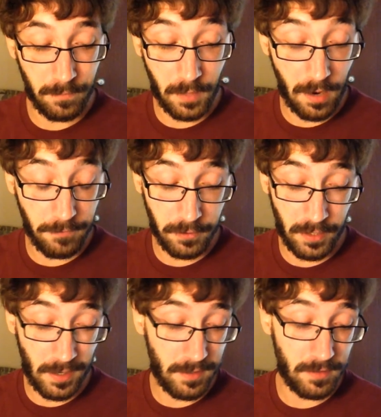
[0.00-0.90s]
The
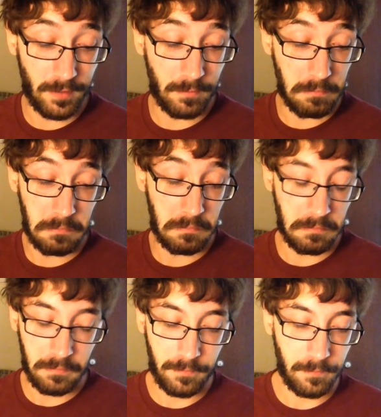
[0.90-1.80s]
aftertaste,
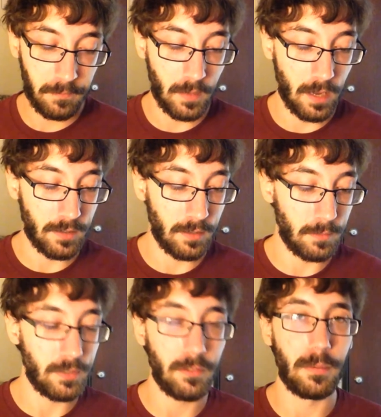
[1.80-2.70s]
not gonna
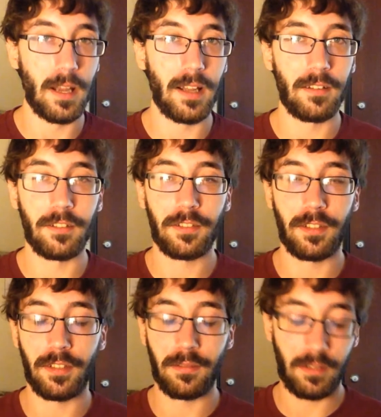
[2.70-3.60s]
be too bad. Just
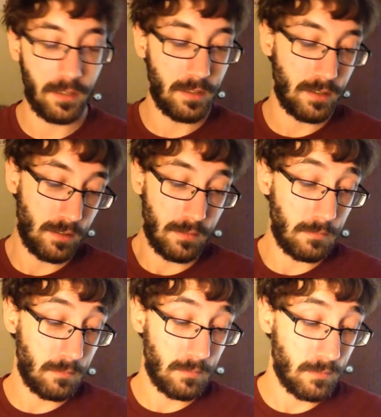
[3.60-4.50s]
a
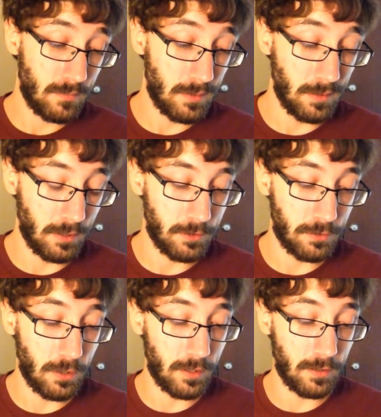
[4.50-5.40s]
little
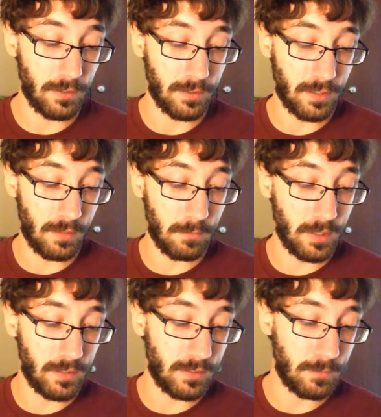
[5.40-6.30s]
stronger than some
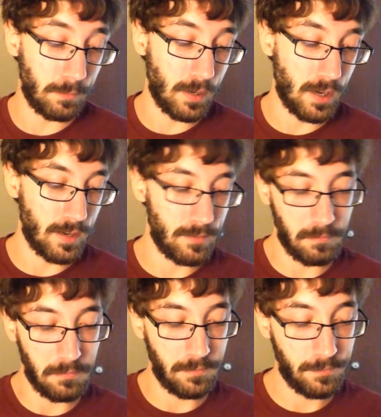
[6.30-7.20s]
mints, but
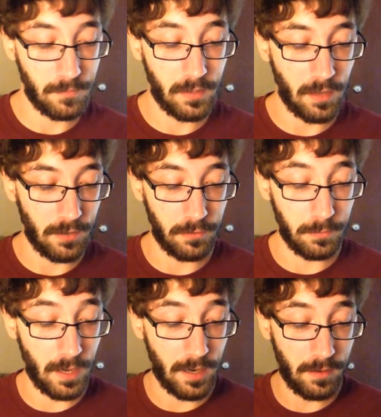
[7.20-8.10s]
it's not too
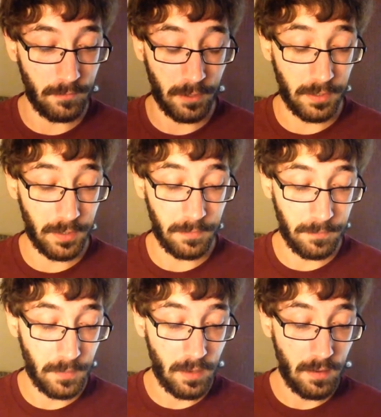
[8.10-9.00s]
bad, really.
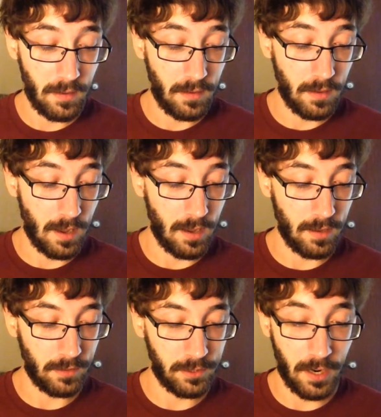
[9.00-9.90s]

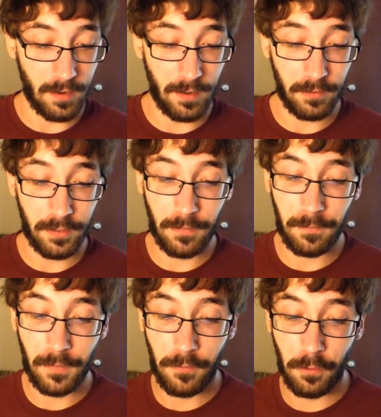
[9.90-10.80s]
Shoutouts,
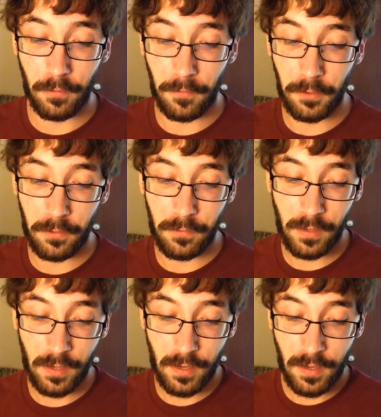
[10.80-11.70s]
full
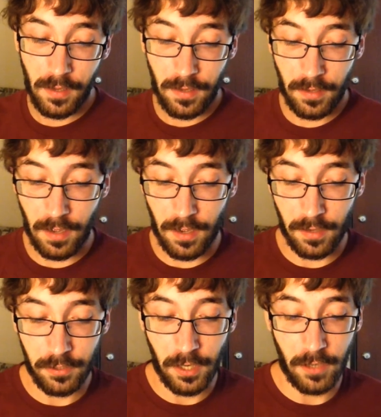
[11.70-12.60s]
review.
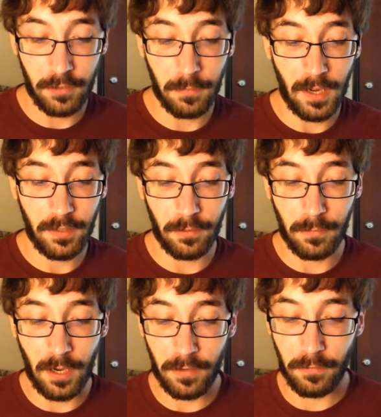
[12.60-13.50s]
Shashmato
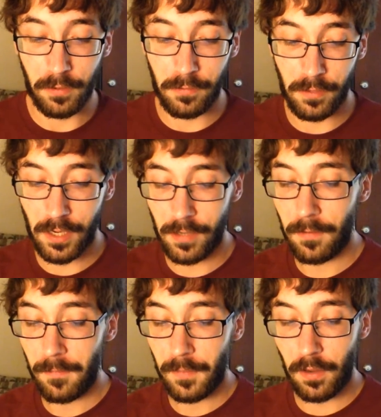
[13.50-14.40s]

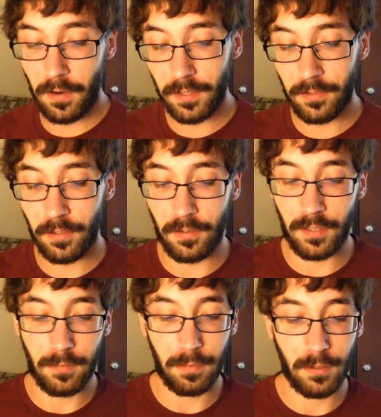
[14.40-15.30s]
Makwahunau, the Arkansas
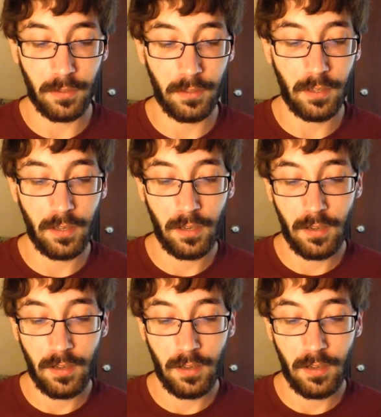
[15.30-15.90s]
Dipper.